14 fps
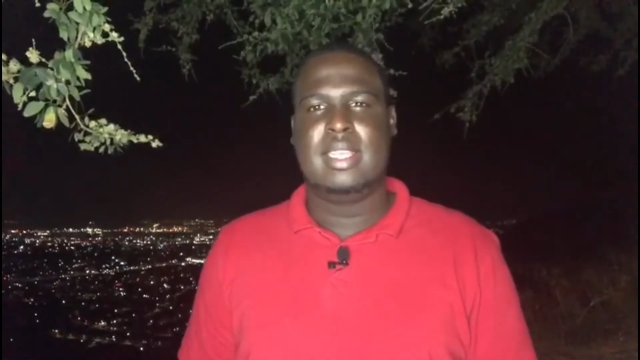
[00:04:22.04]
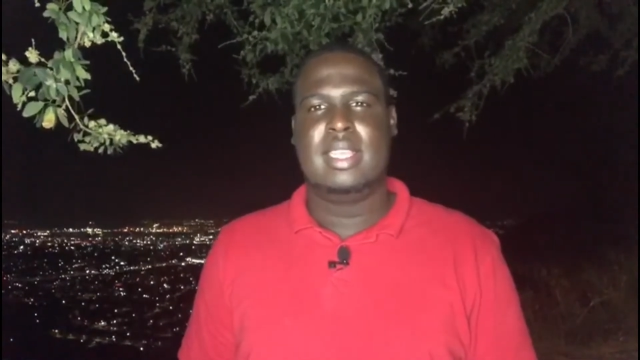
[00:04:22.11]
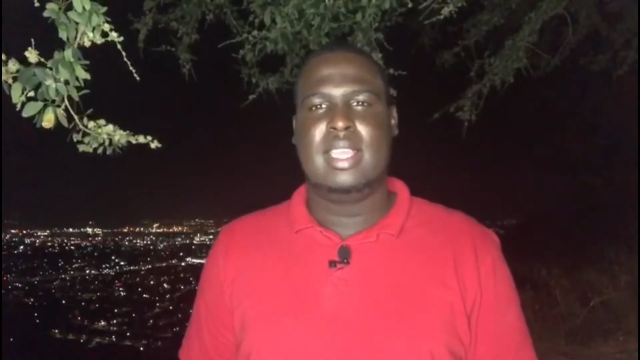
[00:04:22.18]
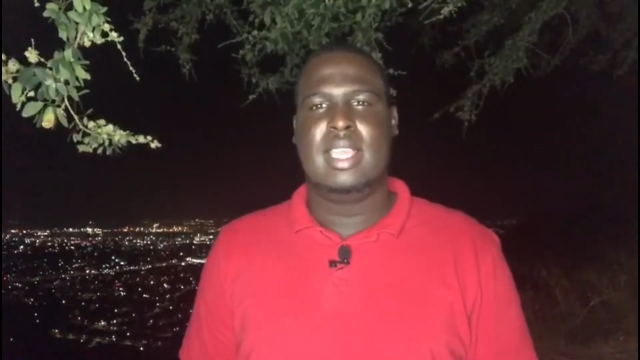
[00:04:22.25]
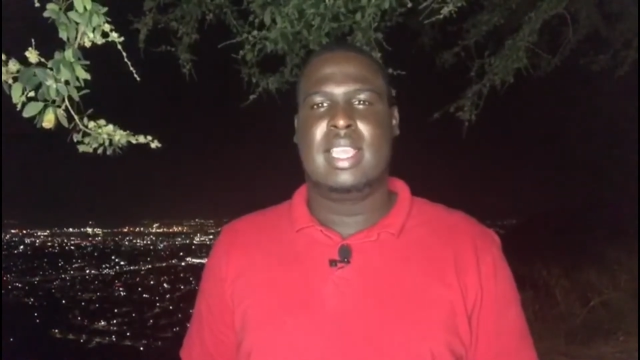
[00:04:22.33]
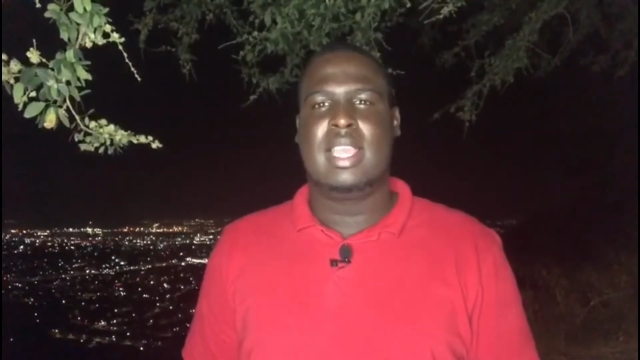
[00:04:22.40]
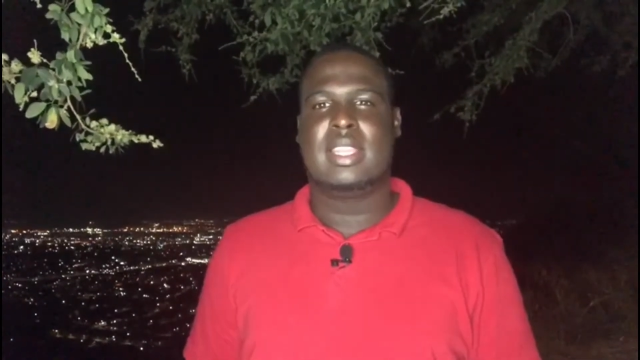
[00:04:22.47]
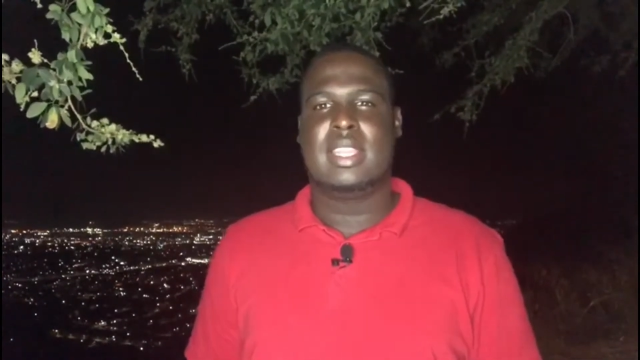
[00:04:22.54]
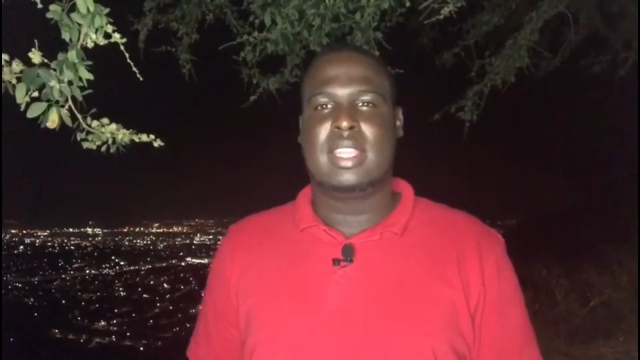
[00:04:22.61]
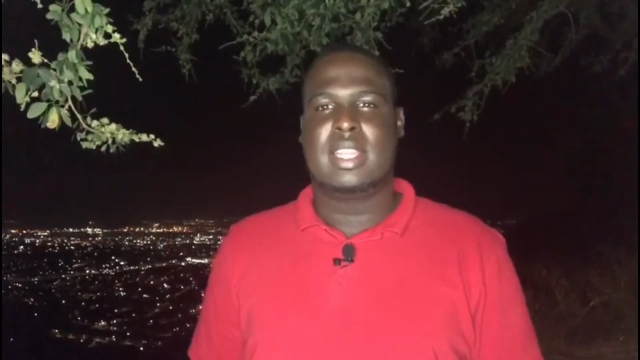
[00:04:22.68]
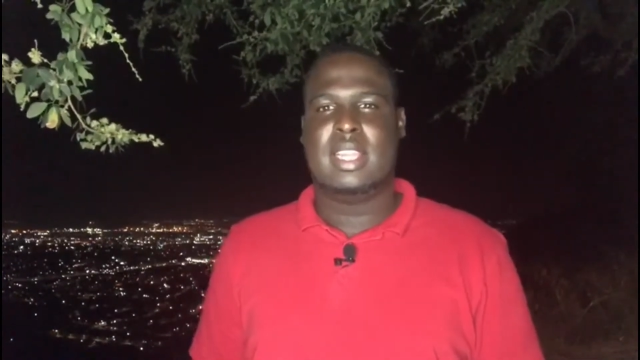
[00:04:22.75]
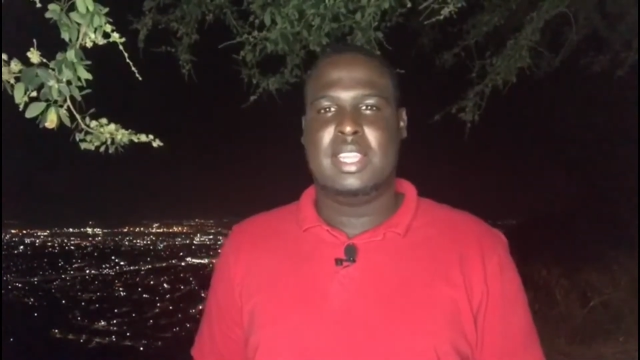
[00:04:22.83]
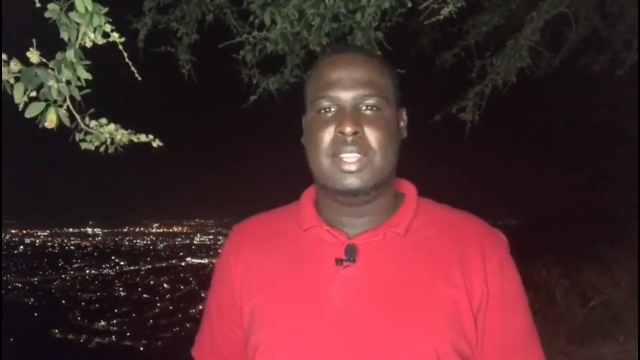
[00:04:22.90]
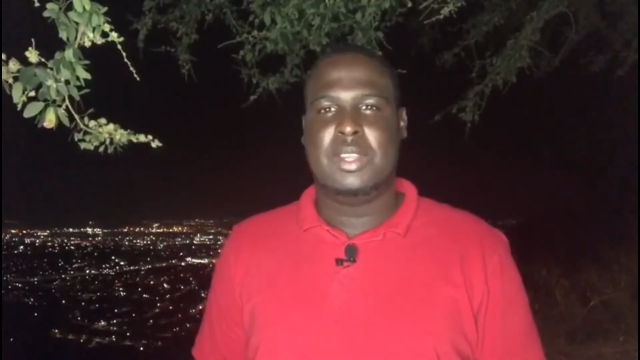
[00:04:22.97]
you get
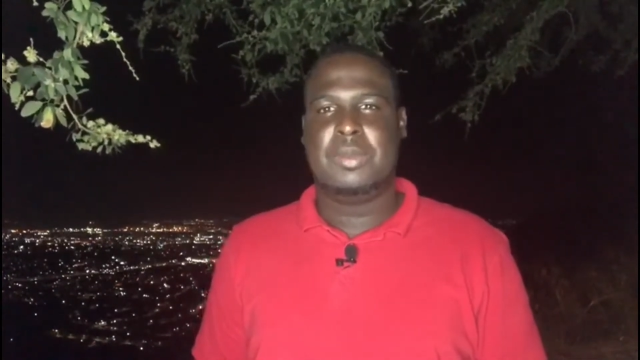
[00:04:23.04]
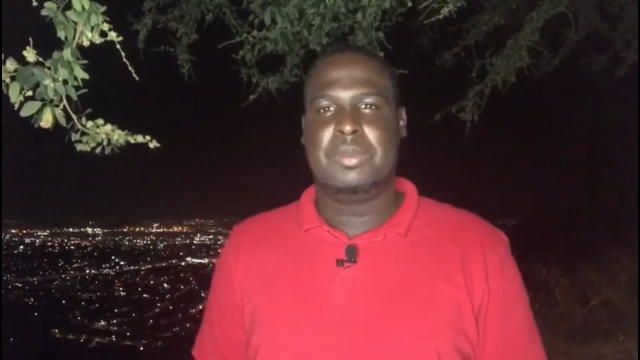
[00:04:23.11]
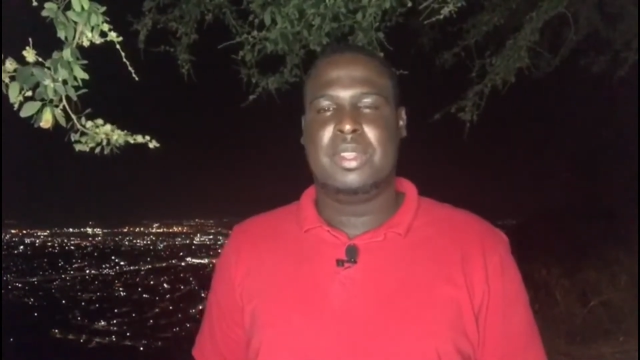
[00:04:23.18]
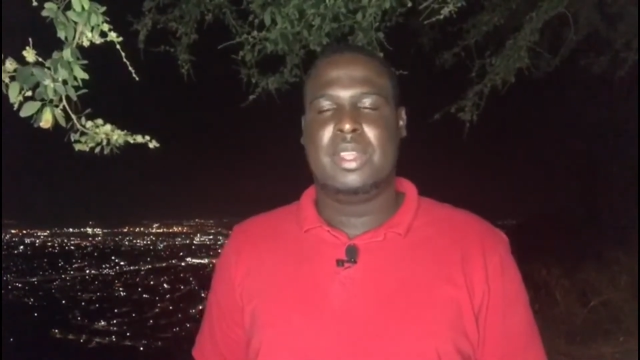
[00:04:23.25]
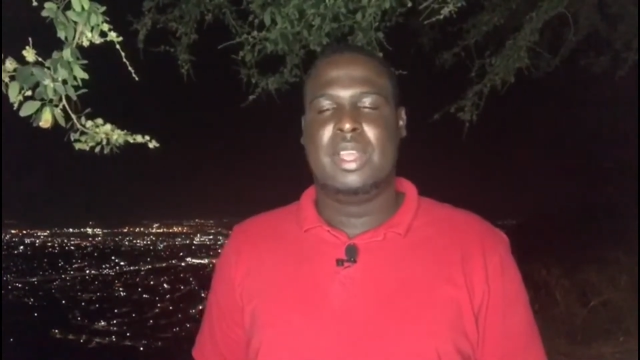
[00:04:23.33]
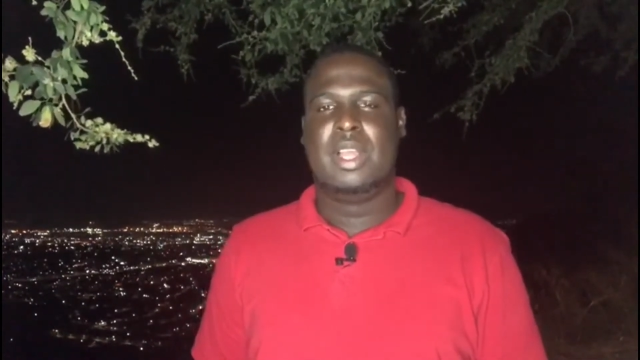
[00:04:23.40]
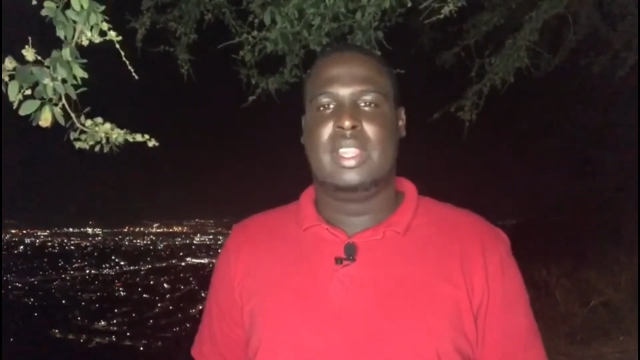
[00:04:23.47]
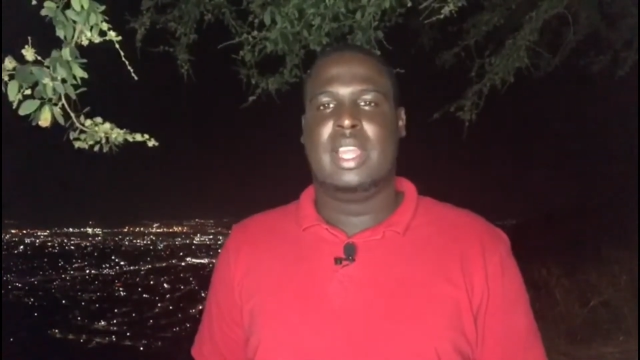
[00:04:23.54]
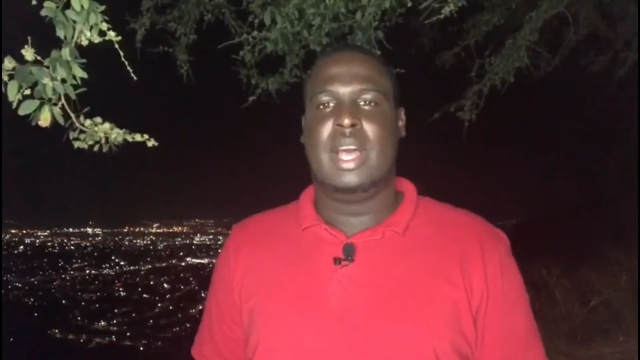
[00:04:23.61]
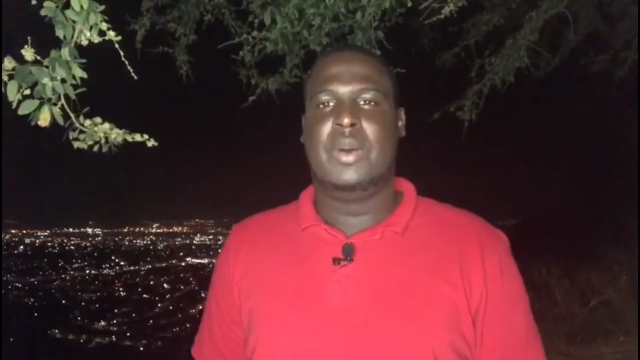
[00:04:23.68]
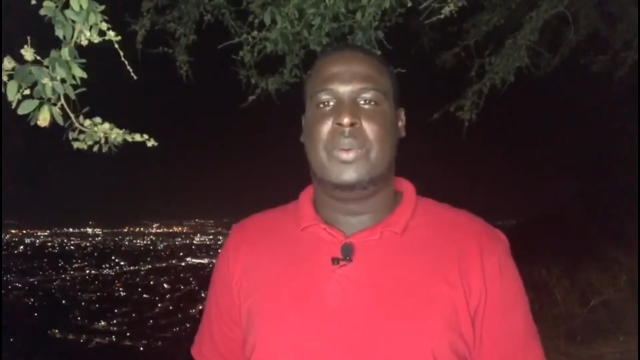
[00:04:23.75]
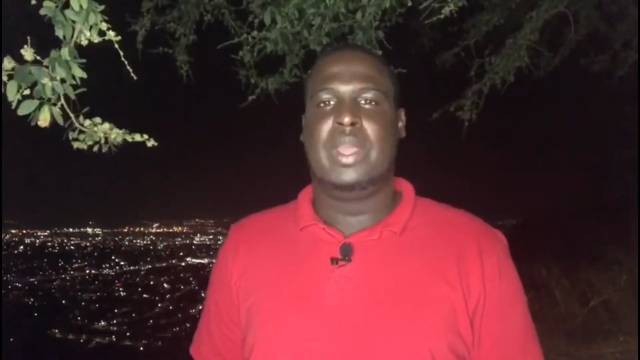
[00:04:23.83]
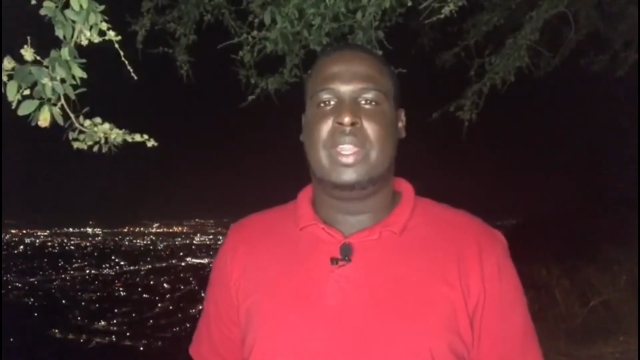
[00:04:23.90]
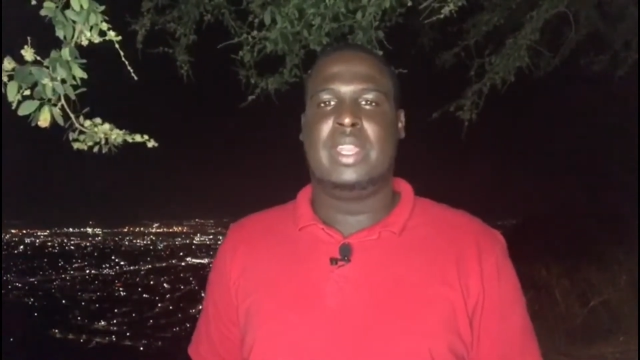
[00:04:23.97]
it clean up,
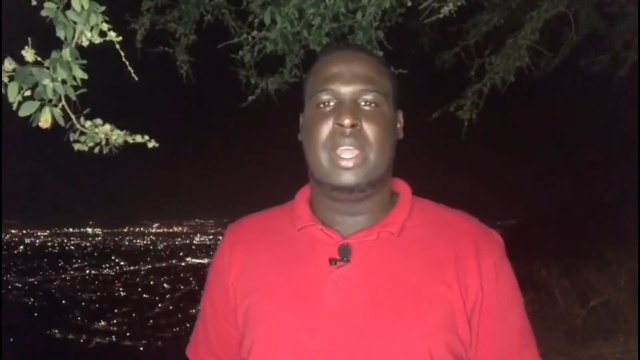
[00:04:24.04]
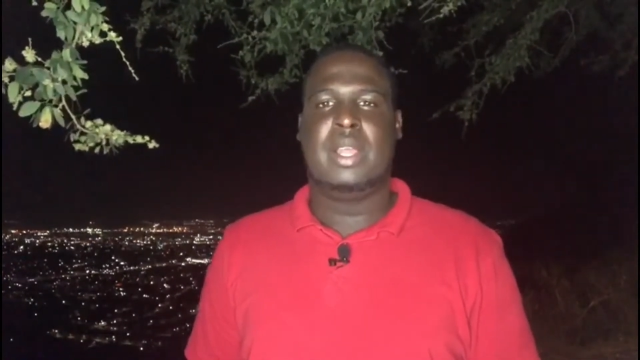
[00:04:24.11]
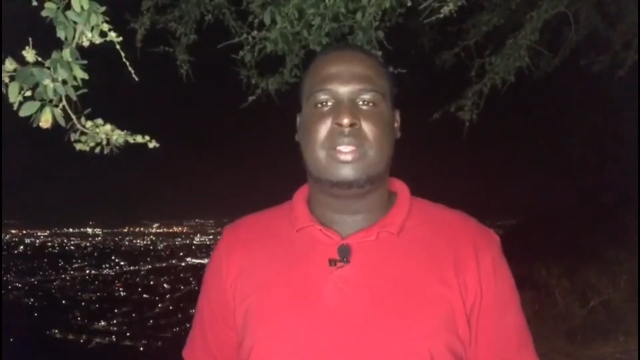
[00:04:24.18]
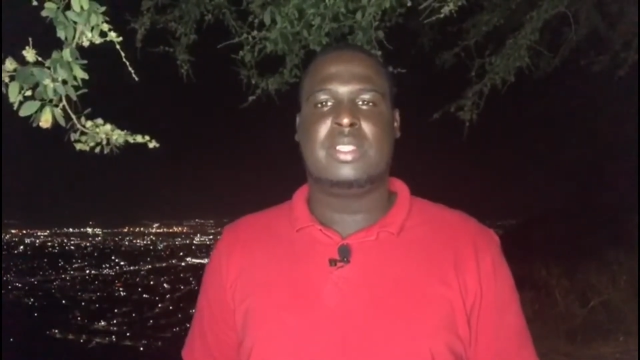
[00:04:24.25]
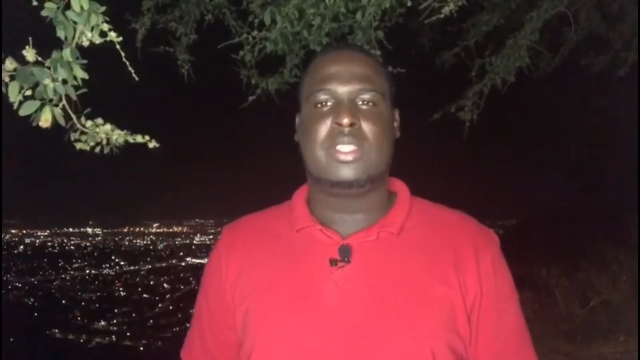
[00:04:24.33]
that when